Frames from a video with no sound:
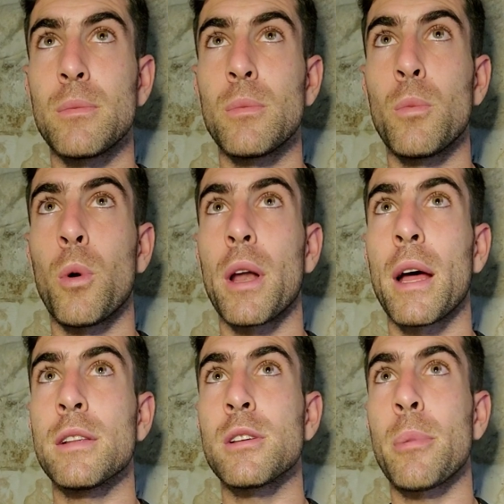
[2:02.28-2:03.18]
what
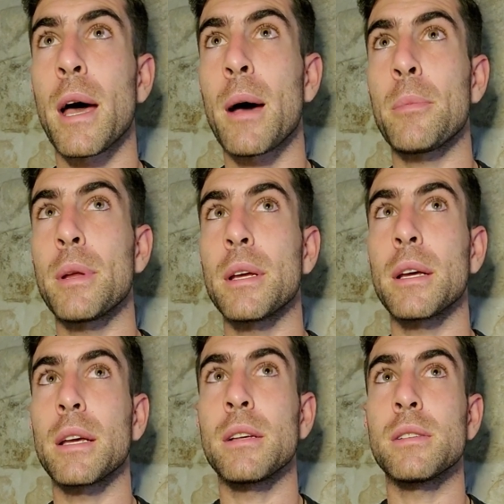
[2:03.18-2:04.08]
ends up
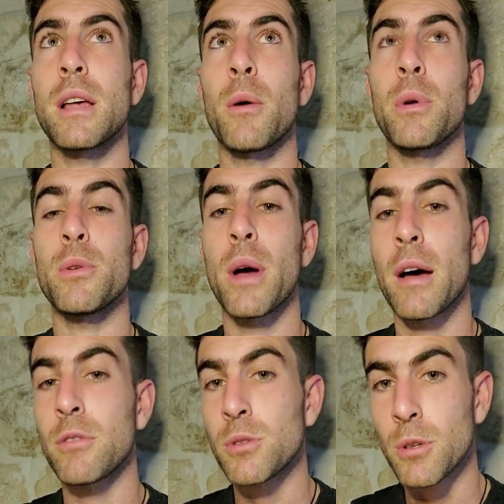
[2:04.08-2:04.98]
happening is that when you
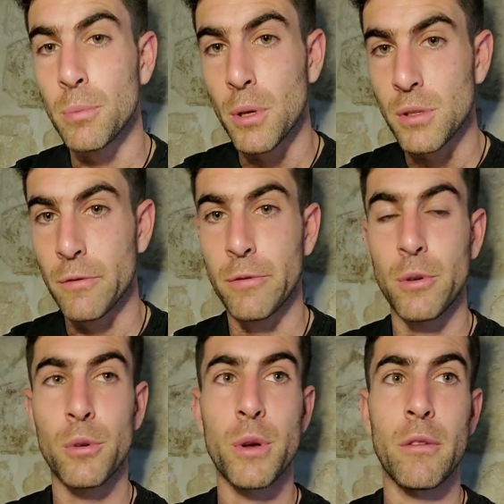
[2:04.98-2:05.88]
have a surplus of
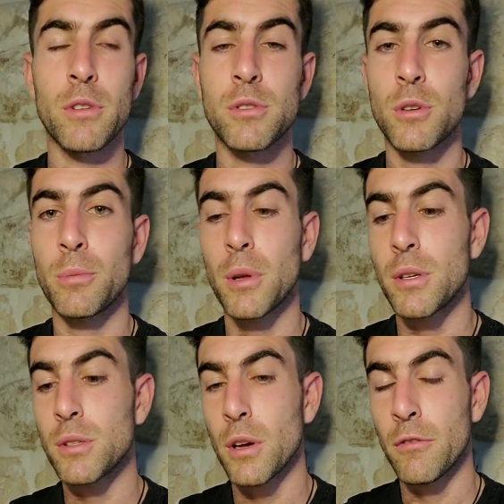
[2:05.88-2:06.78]
food, you have a
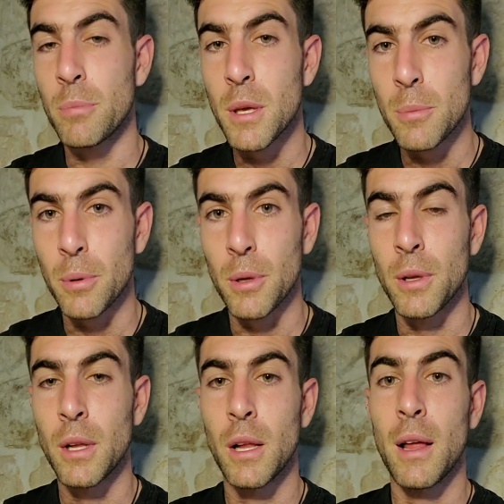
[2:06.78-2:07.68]
surplus of
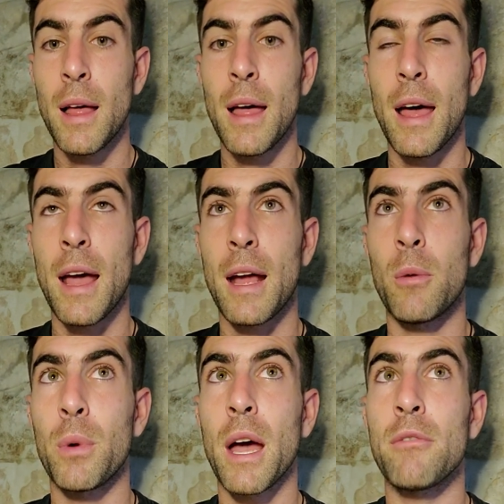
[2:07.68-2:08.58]
people,
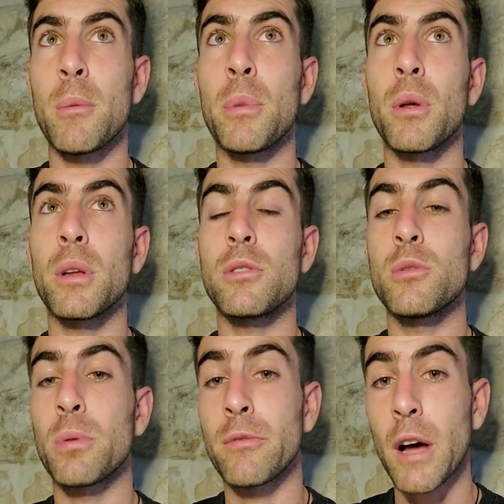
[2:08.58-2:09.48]
and we have the ability to
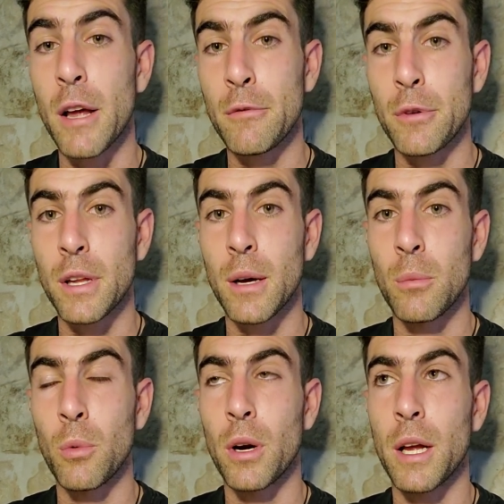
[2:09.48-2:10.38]
provide for
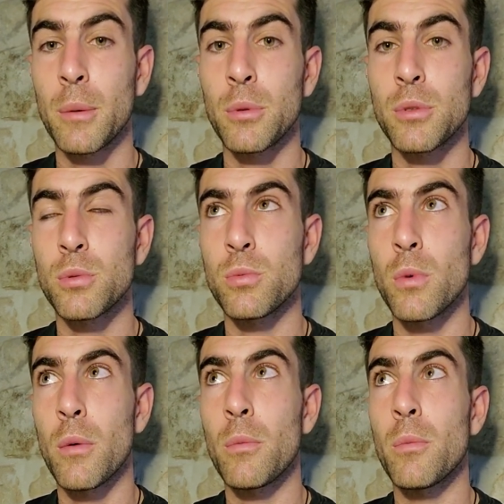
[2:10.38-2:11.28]
them, we're able to